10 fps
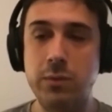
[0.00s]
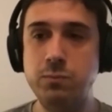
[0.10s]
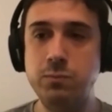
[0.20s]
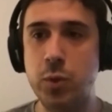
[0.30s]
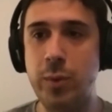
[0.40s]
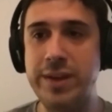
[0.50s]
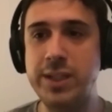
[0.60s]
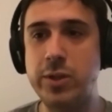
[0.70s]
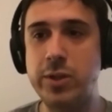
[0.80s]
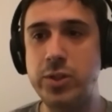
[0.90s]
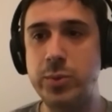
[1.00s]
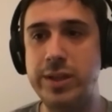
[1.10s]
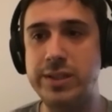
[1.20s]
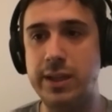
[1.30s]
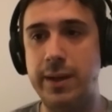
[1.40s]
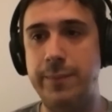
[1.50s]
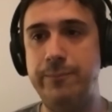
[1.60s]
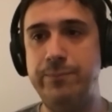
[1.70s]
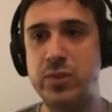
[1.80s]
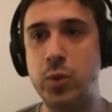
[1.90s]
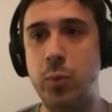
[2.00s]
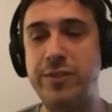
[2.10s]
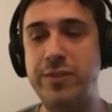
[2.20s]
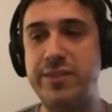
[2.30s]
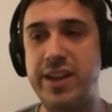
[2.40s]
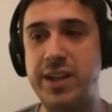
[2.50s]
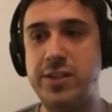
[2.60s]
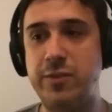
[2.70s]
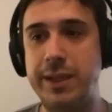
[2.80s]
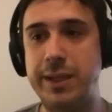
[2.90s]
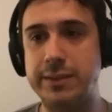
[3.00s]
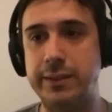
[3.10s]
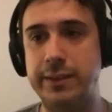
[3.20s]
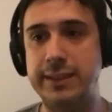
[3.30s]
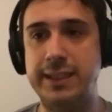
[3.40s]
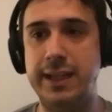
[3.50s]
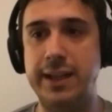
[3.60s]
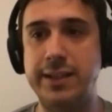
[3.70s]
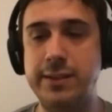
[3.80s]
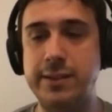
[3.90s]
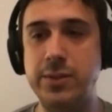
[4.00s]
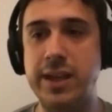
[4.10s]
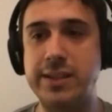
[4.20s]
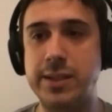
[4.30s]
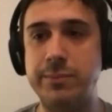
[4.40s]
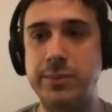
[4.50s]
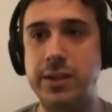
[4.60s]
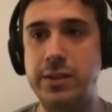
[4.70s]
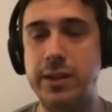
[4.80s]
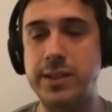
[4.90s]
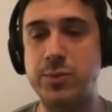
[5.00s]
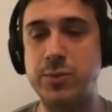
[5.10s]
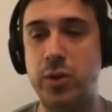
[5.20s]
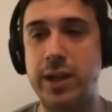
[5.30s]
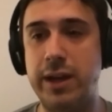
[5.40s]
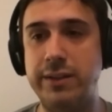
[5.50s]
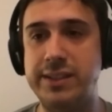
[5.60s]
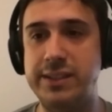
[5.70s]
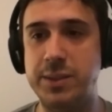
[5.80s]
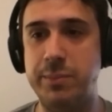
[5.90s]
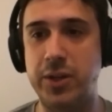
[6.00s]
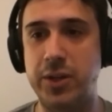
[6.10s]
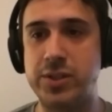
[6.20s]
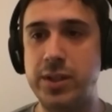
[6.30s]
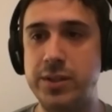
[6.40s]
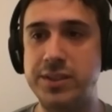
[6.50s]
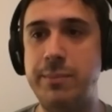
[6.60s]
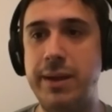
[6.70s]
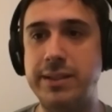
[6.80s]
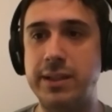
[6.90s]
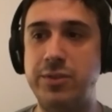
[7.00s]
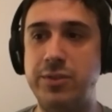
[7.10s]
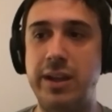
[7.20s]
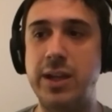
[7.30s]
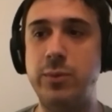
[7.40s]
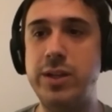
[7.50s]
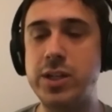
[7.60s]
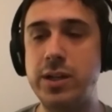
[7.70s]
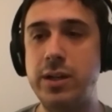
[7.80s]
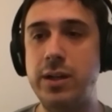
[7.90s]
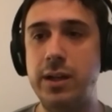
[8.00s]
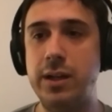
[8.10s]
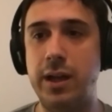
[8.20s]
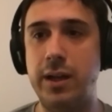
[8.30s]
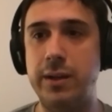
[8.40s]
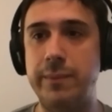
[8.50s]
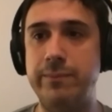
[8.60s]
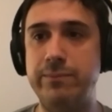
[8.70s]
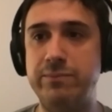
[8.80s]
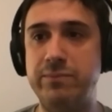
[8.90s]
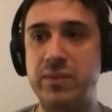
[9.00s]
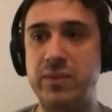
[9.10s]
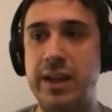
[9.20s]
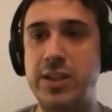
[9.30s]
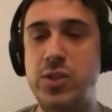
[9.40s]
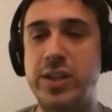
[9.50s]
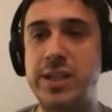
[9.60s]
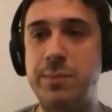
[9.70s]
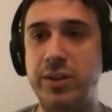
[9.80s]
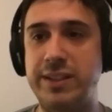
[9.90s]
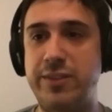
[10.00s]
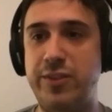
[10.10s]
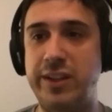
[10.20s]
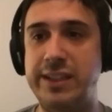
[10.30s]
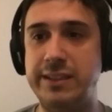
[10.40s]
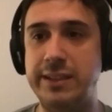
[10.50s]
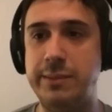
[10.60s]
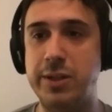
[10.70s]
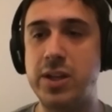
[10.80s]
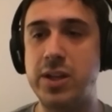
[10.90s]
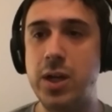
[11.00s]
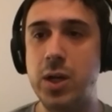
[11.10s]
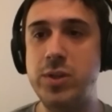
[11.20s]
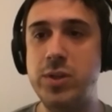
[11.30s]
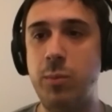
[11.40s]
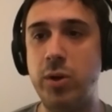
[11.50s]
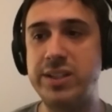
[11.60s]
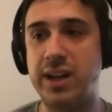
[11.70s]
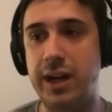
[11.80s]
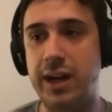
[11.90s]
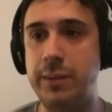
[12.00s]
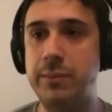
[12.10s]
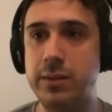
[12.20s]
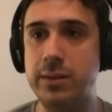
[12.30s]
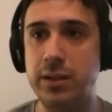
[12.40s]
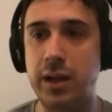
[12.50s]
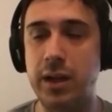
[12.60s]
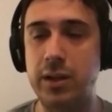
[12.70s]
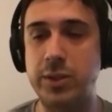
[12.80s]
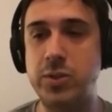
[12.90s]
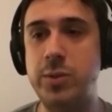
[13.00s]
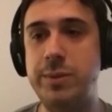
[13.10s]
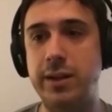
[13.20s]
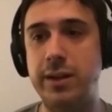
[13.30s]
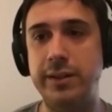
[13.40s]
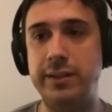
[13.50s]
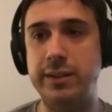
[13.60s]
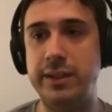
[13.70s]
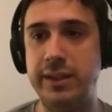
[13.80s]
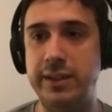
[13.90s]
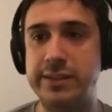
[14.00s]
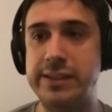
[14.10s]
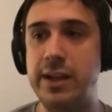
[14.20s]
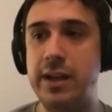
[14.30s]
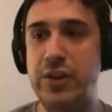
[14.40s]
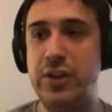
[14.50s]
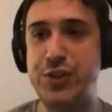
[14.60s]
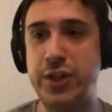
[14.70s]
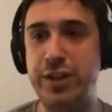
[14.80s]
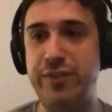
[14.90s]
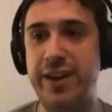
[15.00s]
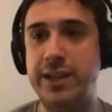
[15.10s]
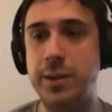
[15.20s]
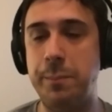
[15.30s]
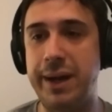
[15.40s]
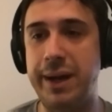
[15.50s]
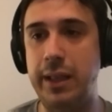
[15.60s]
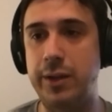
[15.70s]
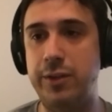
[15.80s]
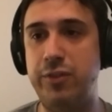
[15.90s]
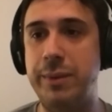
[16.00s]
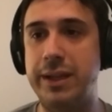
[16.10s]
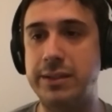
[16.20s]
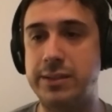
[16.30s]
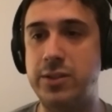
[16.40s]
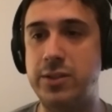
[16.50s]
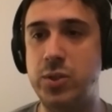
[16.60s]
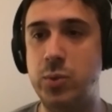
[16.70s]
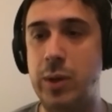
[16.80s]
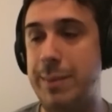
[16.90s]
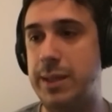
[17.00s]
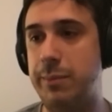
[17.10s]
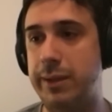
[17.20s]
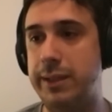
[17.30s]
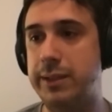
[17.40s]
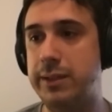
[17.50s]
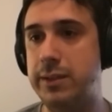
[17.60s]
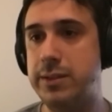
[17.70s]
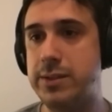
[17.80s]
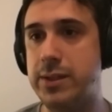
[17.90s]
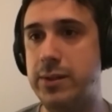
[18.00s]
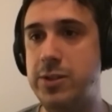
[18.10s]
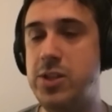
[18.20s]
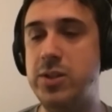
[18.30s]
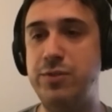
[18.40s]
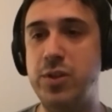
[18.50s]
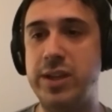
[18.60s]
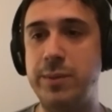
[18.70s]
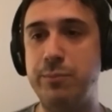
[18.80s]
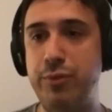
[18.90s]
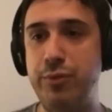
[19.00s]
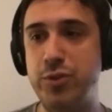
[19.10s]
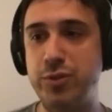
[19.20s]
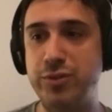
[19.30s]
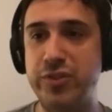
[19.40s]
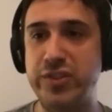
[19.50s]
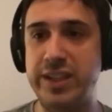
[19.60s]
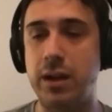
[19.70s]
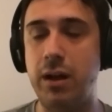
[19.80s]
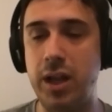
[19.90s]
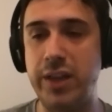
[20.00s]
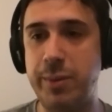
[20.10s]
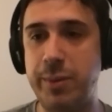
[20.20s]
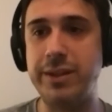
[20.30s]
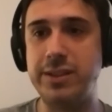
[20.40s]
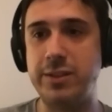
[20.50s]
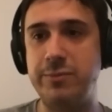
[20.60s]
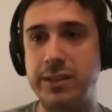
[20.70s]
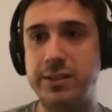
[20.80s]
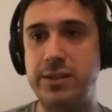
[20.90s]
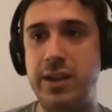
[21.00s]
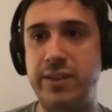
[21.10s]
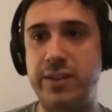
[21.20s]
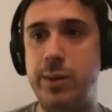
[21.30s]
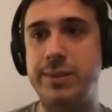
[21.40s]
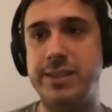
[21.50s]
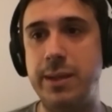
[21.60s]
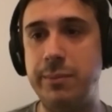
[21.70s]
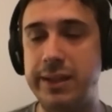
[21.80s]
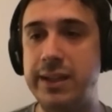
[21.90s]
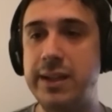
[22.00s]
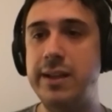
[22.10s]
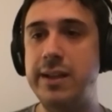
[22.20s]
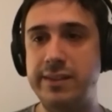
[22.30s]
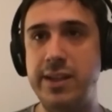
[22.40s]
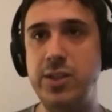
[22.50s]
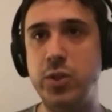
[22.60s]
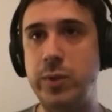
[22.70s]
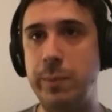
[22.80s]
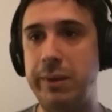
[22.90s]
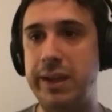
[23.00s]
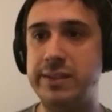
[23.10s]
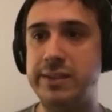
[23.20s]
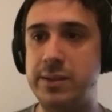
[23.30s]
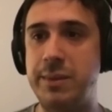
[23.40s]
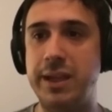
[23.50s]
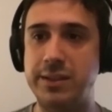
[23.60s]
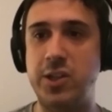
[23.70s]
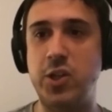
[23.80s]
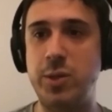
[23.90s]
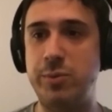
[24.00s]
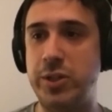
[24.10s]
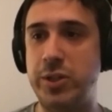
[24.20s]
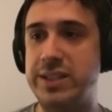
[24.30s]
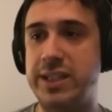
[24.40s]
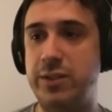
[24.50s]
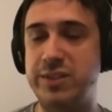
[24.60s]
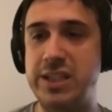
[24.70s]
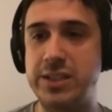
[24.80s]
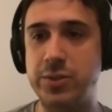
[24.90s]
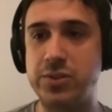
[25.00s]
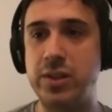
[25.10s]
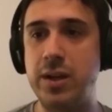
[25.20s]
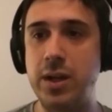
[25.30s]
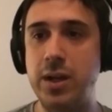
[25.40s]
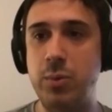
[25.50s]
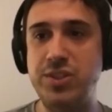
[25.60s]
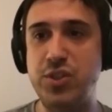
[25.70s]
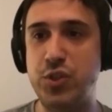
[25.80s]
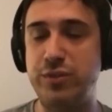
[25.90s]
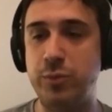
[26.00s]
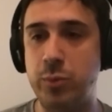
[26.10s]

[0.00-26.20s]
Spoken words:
So one thing we could do is, so one of the advantages of Michelson is that you get some strong guarantees about the semantic of your language, and you can deploy that fairly easily. But with more time, what could be done is a certified compiler from Michelson to WebAssembly. So if you can prove that all of the properties of Michelson you have in WebAssembly, then you could replace the Michelson interpreter inside of Tezos with the